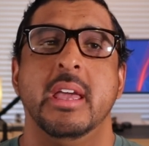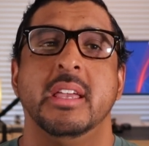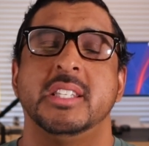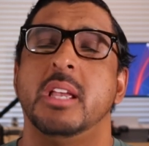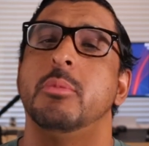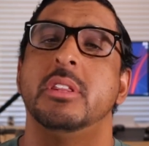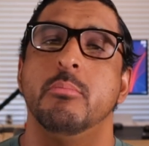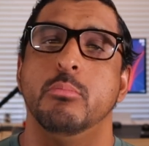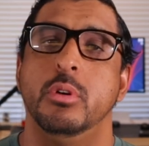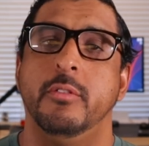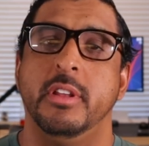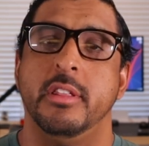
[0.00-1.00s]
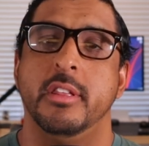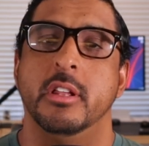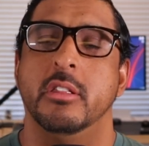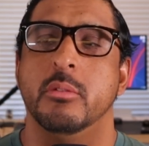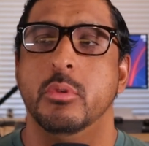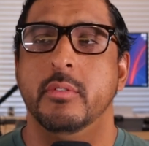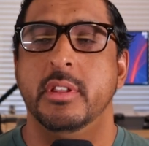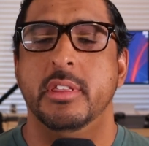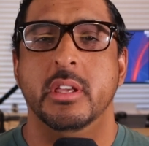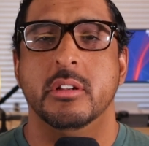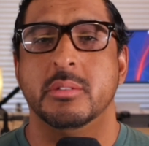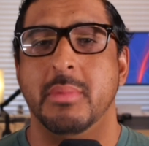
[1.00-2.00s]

Same with the movie theater. The movie theater is